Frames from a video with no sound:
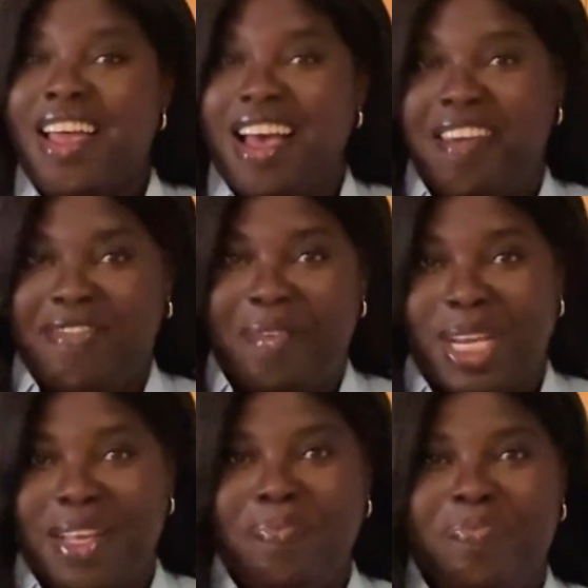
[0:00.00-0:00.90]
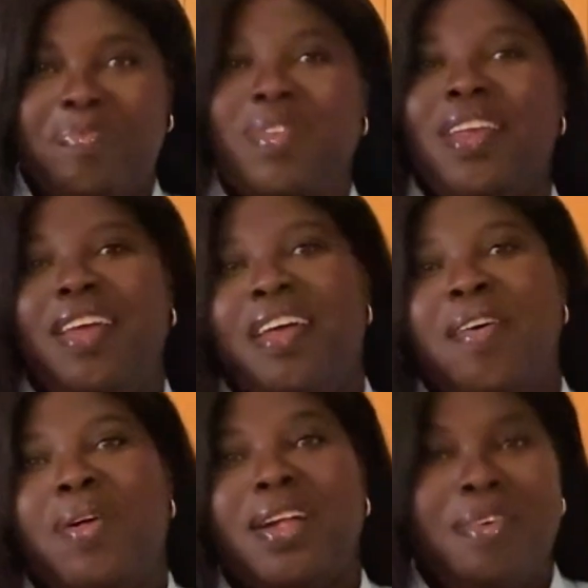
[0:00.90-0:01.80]
Hi family,
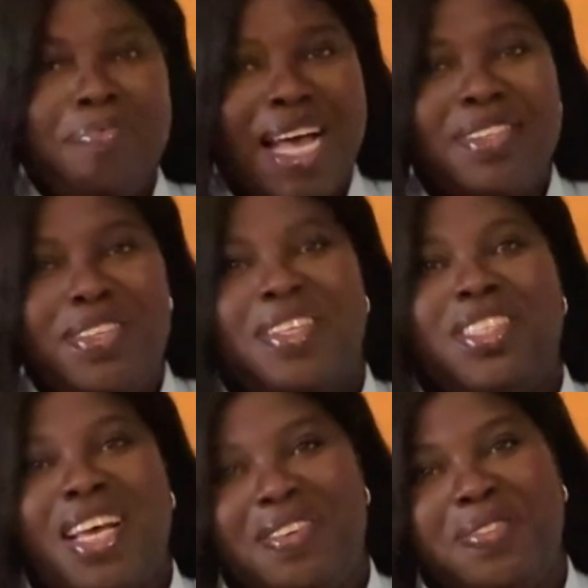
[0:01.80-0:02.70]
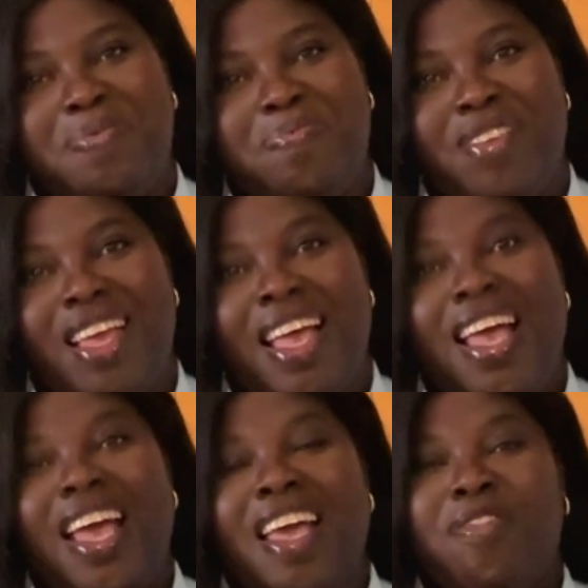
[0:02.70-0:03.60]
welcome back to the channel.
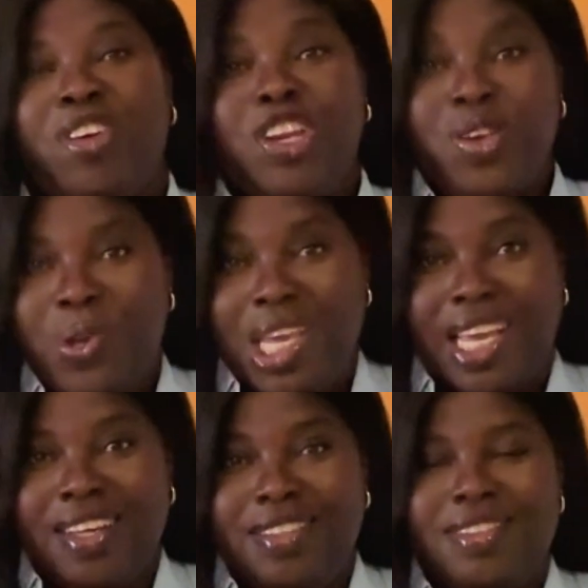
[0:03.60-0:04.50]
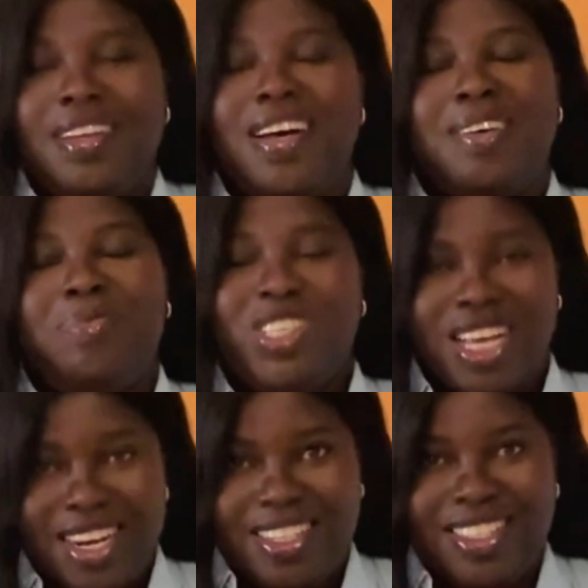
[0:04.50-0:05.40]
If you're new here, I'm
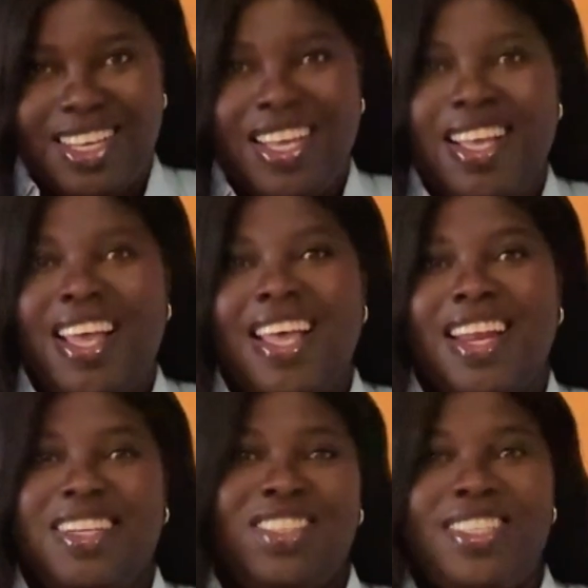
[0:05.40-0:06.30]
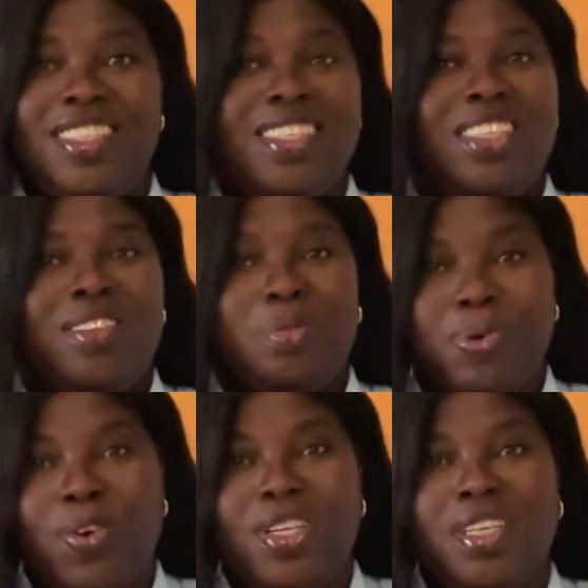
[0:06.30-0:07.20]
Janet, a Nigerian teacher
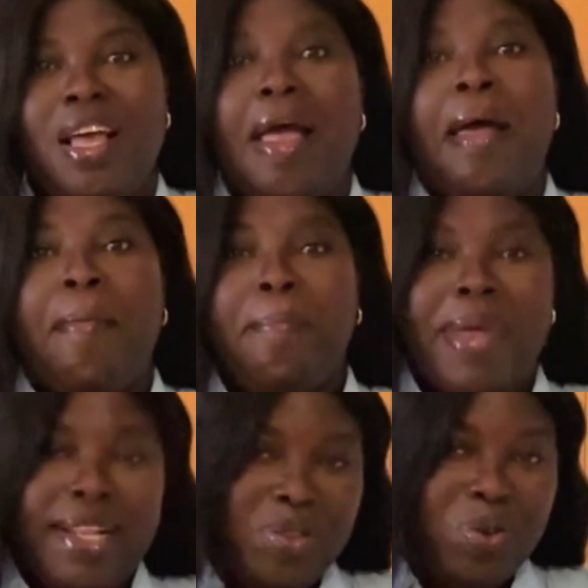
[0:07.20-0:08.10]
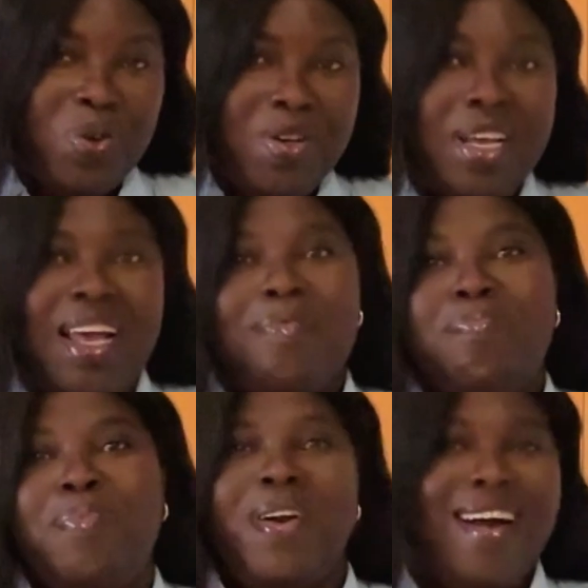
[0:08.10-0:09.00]
abroad, mentor,
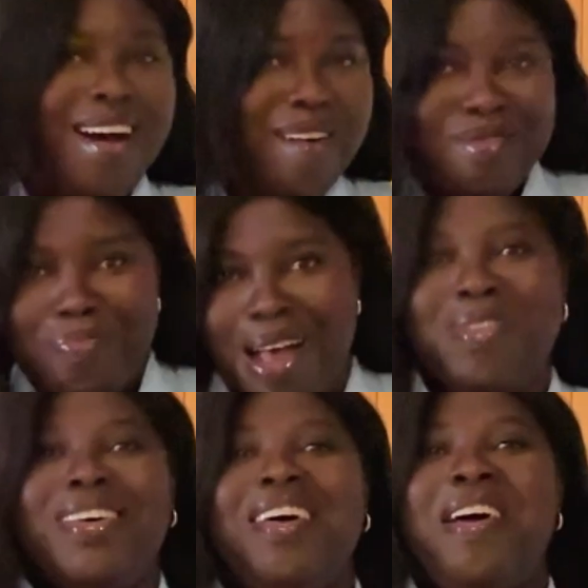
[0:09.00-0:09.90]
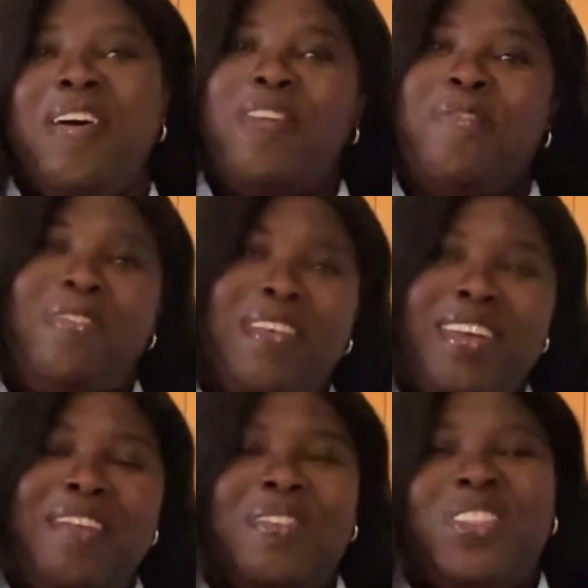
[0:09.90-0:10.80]
and proud mama of
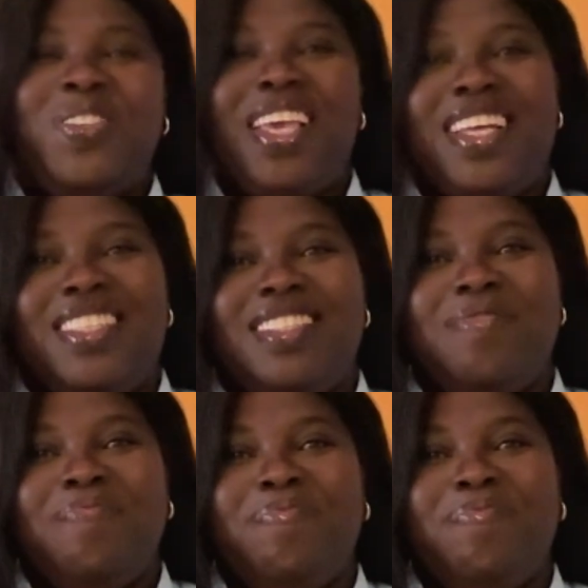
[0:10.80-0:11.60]
third culture kids.